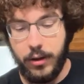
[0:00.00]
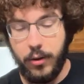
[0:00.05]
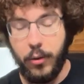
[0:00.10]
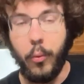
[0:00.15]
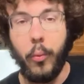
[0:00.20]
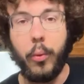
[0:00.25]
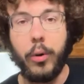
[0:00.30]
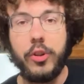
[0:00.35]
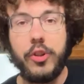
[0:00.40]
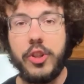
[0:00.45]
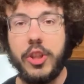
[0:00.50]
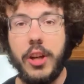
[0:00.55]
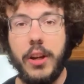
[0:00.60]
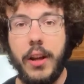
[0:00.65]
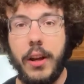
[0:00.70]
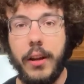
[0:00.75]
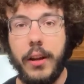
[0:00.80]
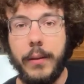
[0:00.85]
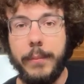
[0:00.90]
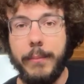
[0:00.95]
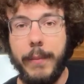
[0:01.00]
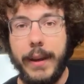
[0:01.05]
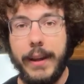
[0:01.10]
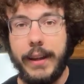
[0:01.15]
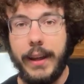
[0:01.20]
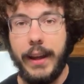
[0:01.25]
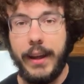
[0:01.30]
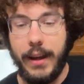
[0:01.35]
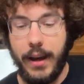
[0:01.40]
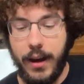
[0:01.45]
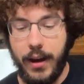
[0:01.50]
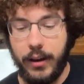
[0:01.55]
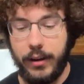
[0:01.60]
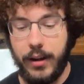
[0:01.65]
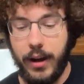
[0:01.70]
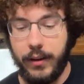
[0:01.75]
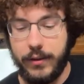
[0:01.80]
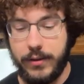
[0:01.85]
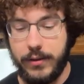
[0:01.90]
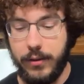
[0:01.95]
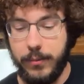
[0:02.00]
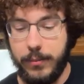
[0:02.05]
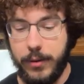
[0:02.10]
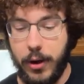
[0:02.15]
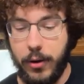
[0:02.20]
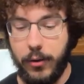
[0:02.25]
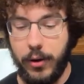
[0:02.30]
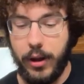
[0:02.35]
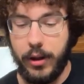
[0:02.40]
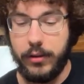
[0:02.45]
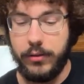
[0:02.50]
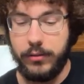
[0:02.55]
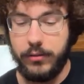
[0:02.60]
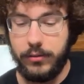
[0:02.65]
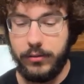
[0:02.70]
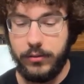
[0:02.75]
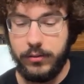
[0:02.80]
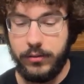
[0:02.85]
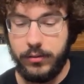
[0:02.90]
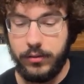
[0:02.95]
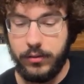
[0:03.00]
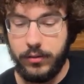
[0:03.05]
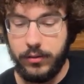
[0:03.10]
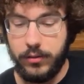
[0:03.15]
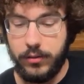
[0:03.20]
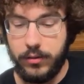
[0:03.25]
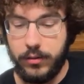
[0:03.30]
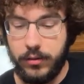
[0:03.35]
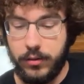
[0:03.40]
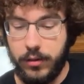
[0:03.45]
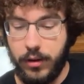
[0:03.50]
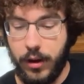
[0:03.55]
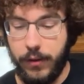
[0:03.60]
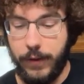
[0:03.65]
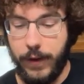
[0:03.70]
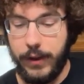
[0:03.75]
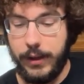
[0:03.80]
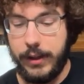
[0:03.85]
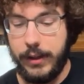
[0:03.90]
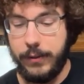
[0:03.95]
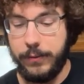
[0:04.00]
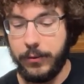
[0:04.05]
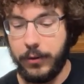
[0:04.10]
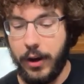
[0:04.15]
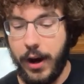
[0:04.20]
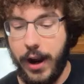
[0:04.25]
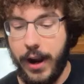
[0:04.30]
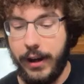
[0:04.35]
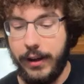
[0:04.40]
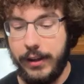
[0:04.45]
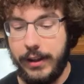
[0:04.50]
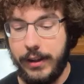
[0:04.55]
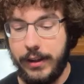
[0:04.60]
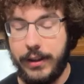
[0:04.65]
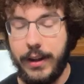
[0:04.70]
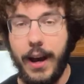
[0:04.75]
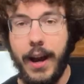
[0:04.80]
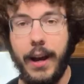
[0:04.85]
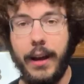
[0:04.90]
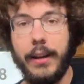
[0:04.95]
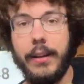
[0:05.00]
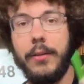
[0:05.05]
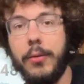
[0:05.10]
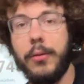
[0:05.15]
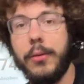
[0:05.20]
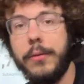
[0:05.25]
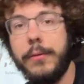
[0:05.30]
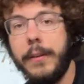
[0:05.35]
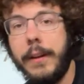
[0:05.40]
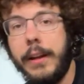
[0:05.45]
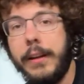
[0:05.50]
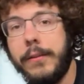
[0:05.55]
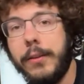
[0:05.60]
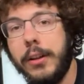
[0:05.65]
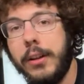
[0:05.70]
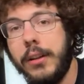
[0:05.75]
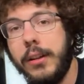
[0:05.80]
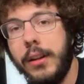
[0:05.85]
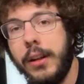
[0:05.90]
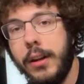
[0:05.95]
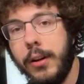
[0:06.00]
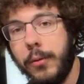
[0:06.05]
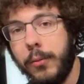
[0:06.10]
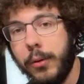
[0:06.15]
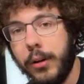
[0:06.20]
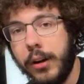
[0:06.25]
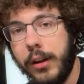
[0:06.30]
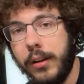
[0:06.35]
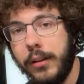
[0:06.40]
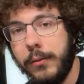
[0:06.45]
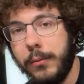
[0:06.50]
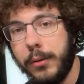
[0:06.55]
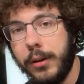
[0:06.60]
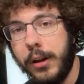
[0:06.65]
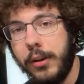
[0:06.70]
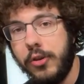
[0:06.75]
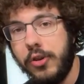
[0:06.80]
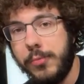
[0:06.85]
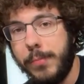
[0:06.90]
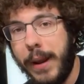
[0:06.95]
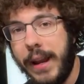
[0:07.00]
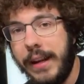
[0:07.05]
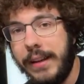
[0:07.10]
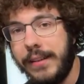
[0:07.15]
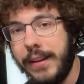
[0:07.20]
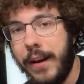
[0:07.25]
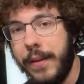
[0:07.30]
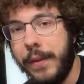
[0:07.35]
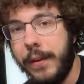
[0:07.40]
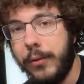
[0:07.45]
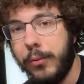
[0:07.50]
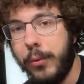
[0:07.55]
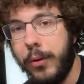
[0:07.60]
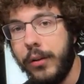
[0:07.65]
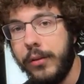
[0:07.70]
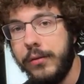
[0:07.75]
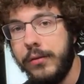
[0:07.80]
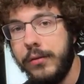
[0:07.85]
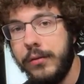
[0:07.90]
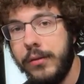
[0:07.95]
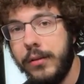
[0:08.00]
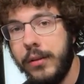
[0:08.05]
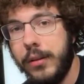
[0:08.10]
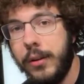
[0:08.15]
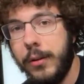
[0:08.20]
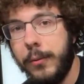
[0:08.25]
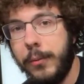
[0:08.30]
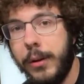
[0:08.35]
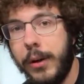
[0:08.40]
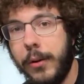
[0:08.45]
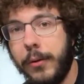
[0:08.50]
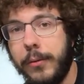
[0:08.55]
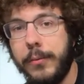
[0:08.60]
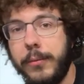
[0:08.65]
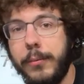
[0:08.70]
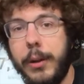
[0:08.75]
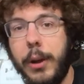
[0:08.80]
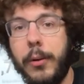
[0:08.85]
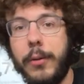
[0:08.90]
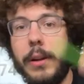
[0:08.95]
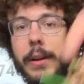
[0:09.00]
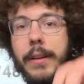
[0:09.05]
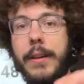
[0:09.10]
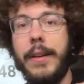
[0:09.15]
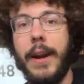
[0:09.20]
we're just gonna make a custom Yoda of any variety, kind, or flavor. We're gonna just paint on this one. We don't need an